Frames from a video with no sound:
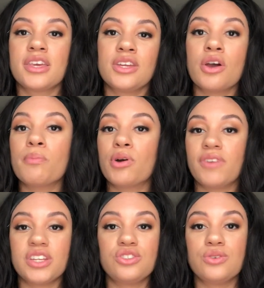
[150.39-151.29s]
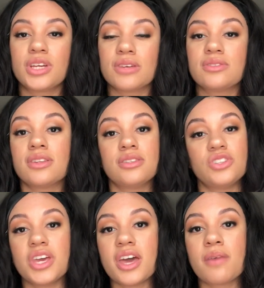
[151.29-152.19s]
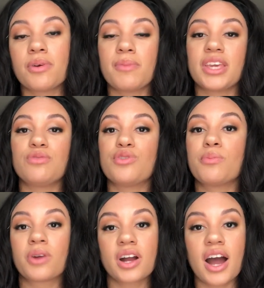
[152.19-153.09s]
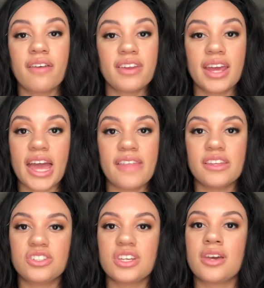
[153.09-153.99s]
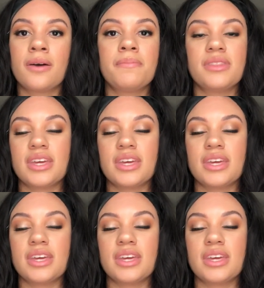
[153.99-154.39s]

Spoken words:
you know, motivate you to go to the gym or make you feel more confident at the gym,